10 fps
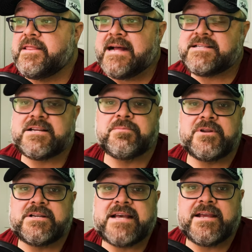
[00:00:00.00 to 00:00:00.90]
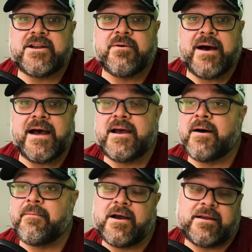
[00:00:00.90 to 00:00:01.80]
That's something to take into my
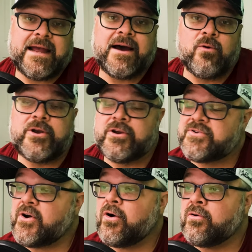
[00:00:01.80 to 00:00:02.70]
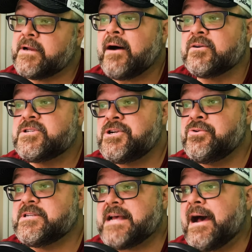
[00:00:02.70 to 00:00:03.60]
um, account when it's cold out
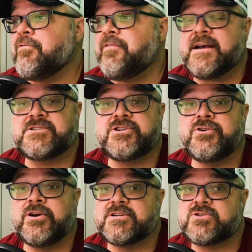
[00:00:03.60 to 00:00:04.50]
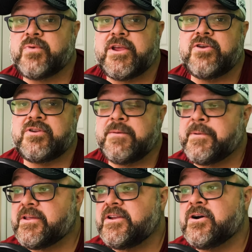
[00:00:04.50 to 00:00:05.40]
too, is how fast are you going to swing? You
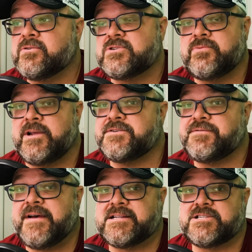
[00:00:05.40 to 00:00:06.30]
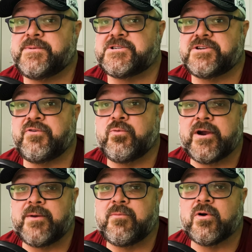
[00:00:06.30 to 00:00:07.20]
typically don't swing as fast, especially if you're
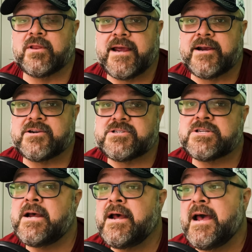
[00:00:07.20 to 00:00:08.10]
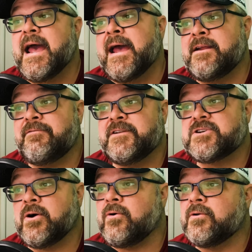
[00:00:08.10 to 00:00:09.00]
wearing more layers and if it's
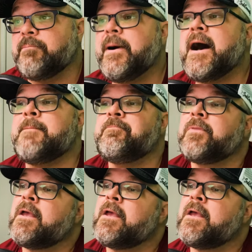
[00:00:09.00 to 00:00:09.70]
cold. But